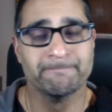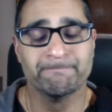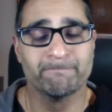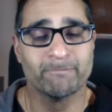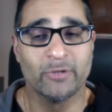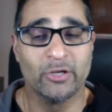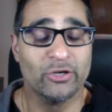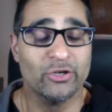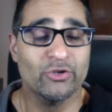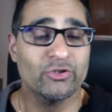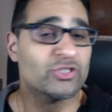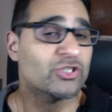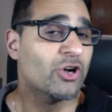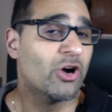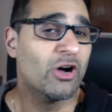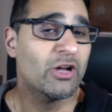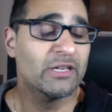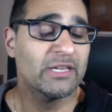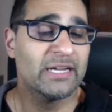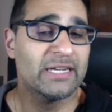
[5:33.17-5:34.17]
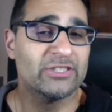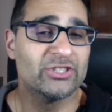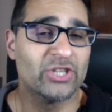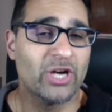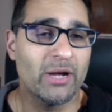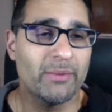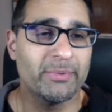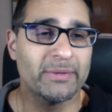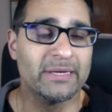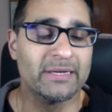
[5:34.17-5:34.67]
They're used to online
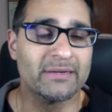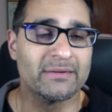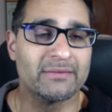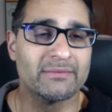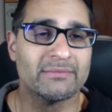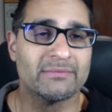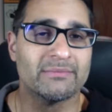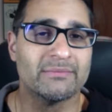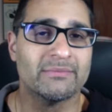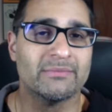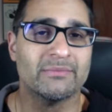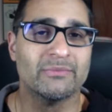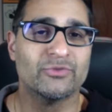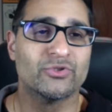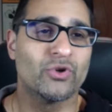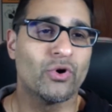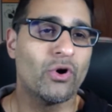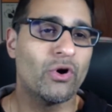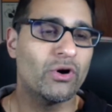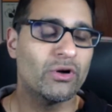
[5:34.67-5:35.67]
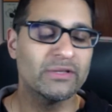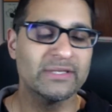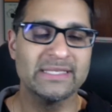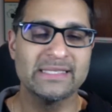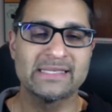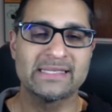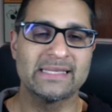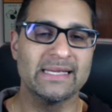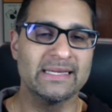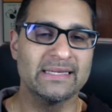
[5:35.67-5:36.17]
shopping. So all these
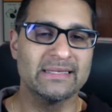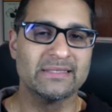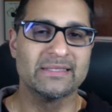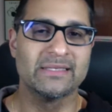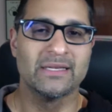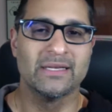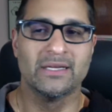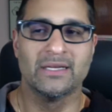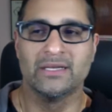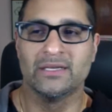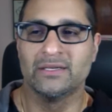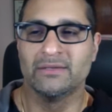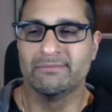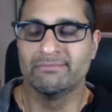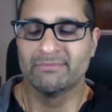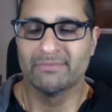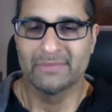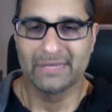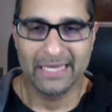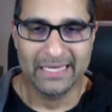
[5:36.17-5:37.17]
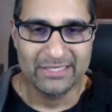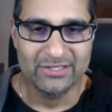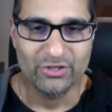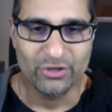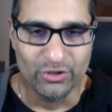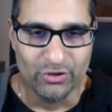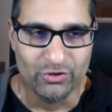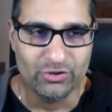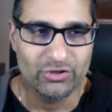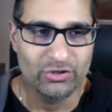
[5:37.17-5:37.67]
things kids are
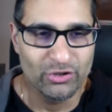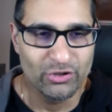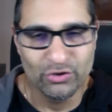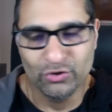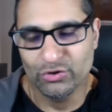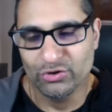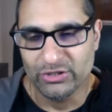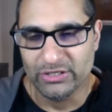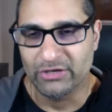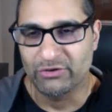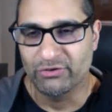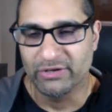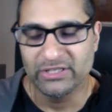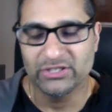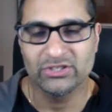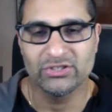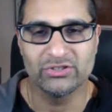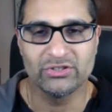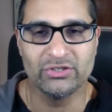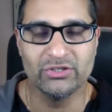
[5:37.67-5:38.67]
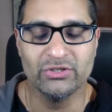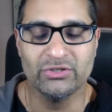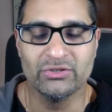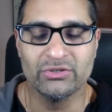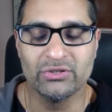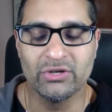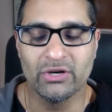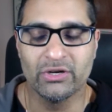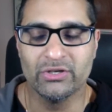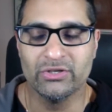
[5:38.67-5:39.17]
used to, the newer generations
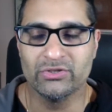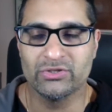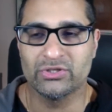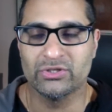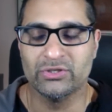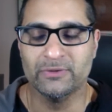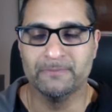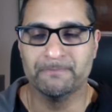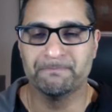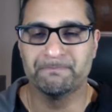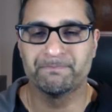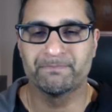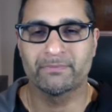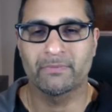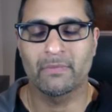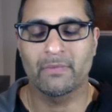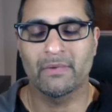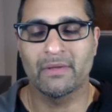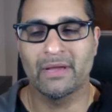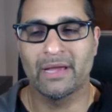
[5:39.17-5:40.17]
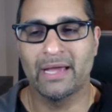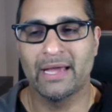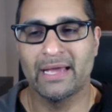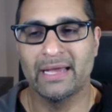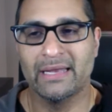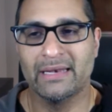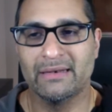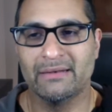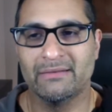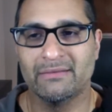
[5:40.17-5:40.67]
are used to,
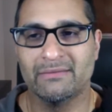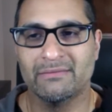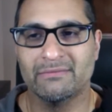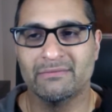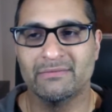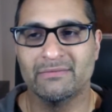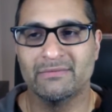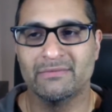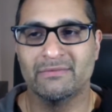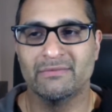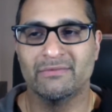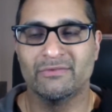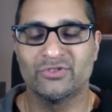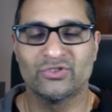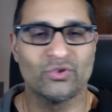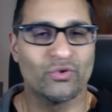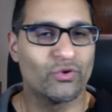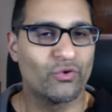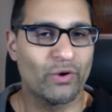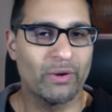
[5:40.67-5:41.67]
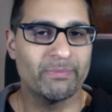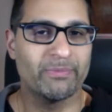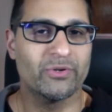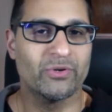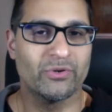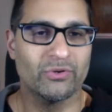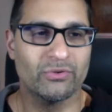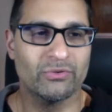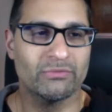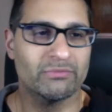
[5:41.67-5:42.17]
and so
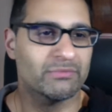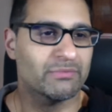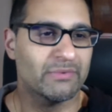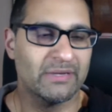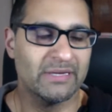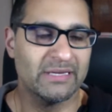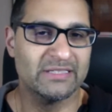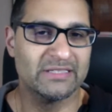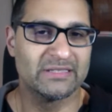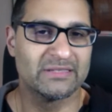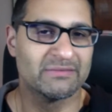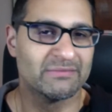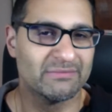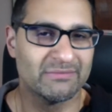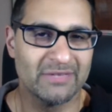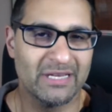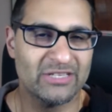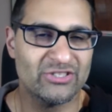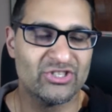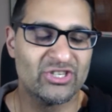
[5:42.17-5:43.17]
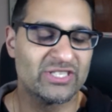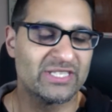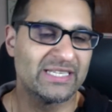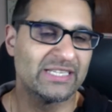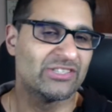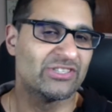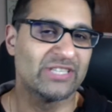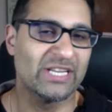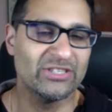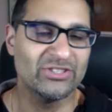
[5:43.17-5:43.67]
crypto is just an
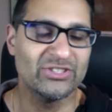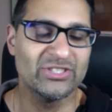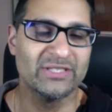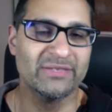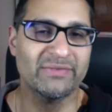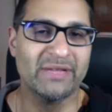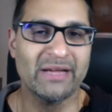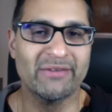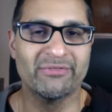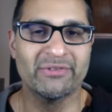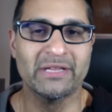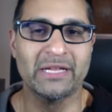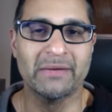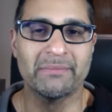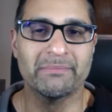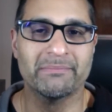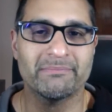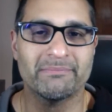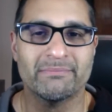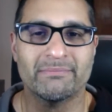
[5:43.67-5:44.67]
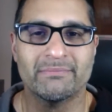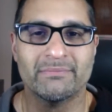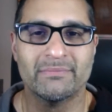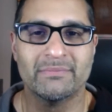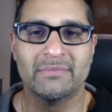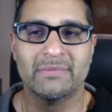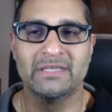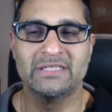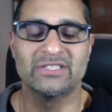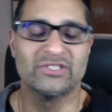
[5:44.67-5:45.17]
extension of that for them.
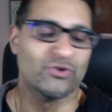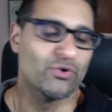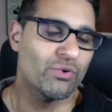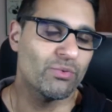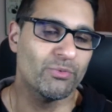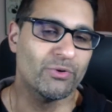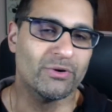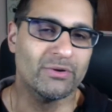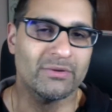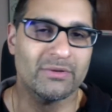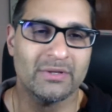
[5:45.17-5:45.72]
It's normal.